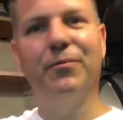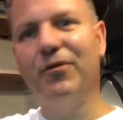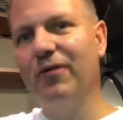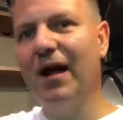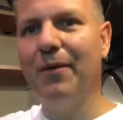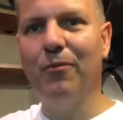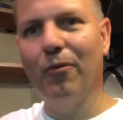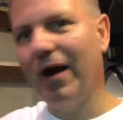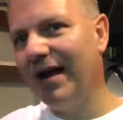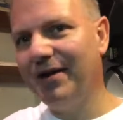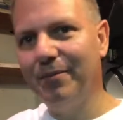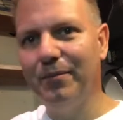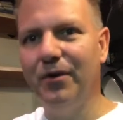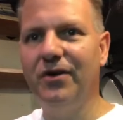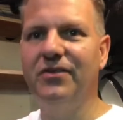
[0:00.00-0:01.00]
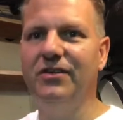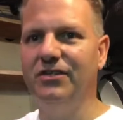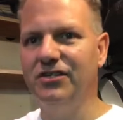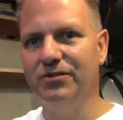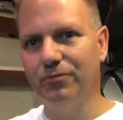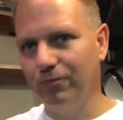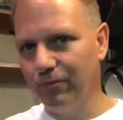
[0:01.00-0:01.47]
grab random books and
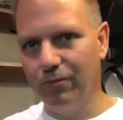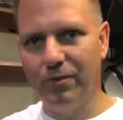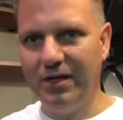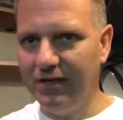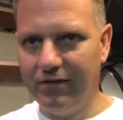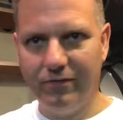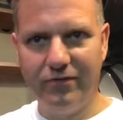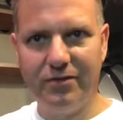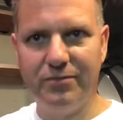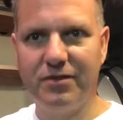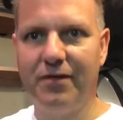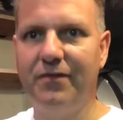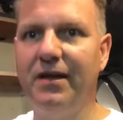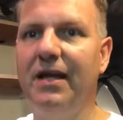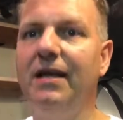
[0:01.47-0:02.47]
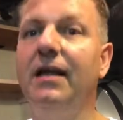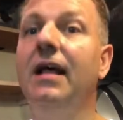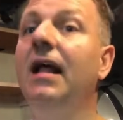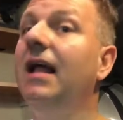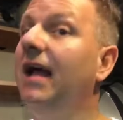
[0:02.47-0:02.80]
just read through some stuff again.